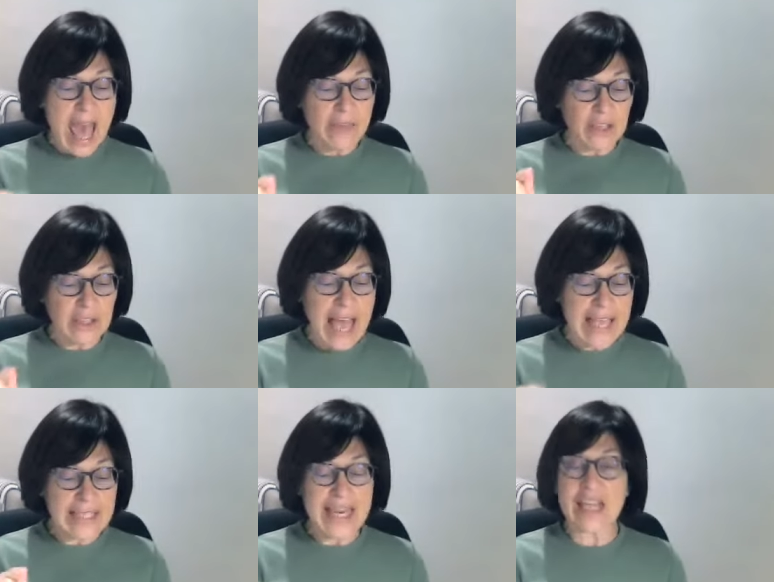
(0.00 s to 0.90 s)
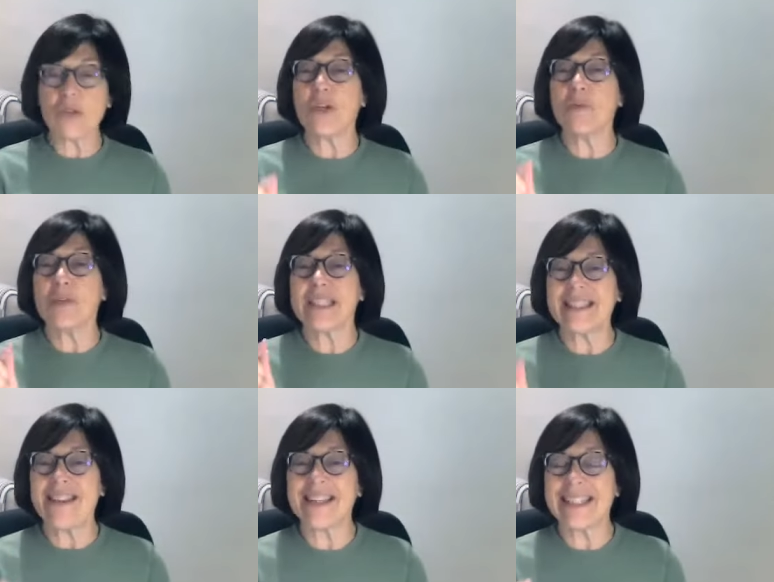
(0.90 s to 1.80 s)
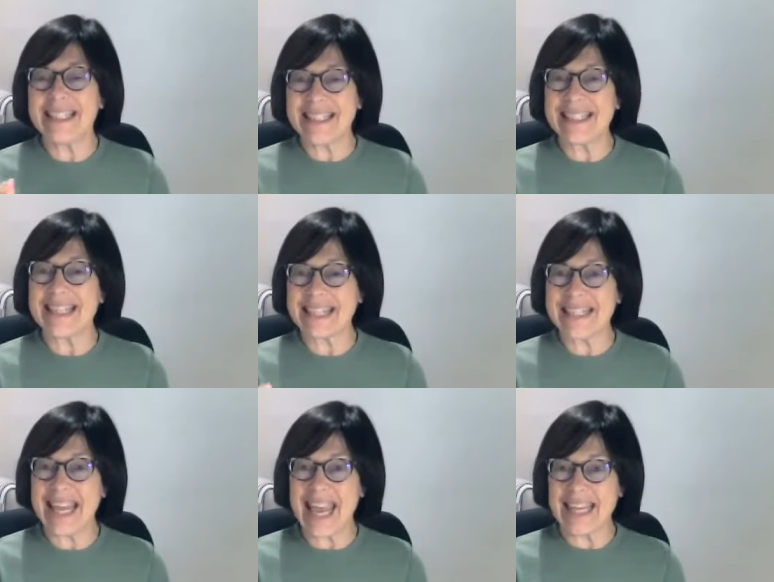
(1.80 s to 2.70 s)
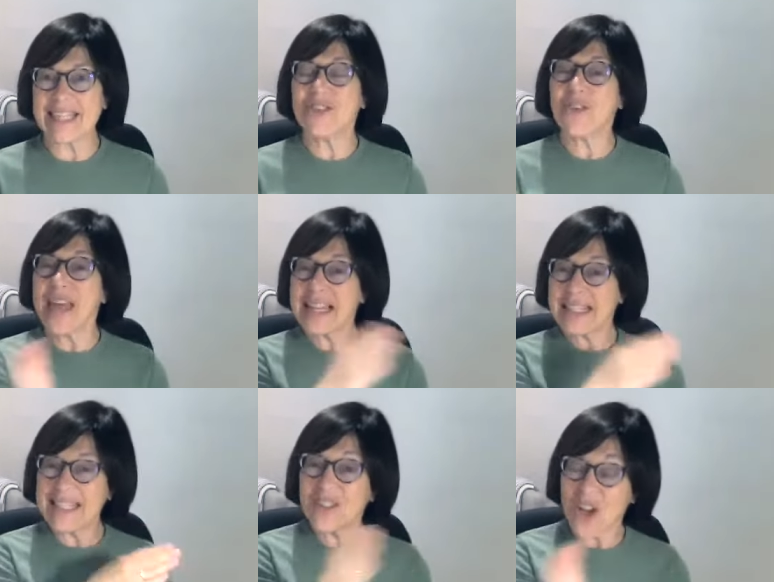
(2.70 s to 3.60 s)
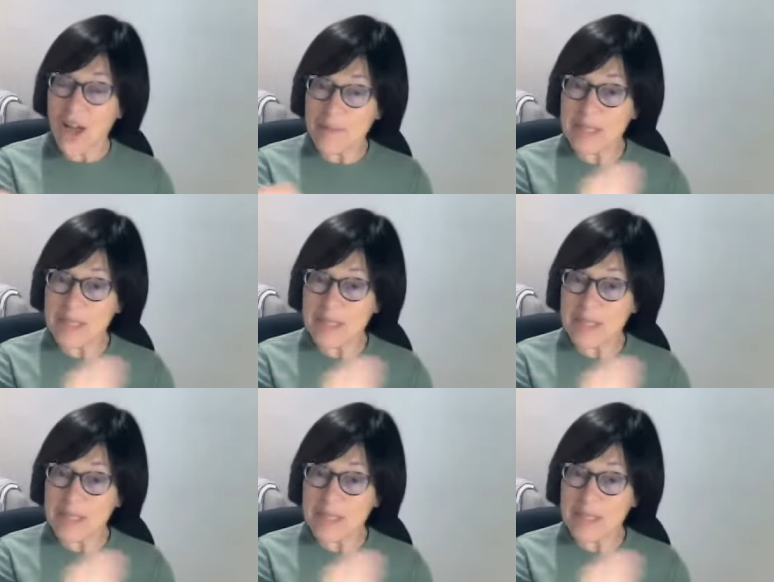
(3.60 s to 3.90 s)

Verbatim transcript: and the last entry was in 1968. So that's the time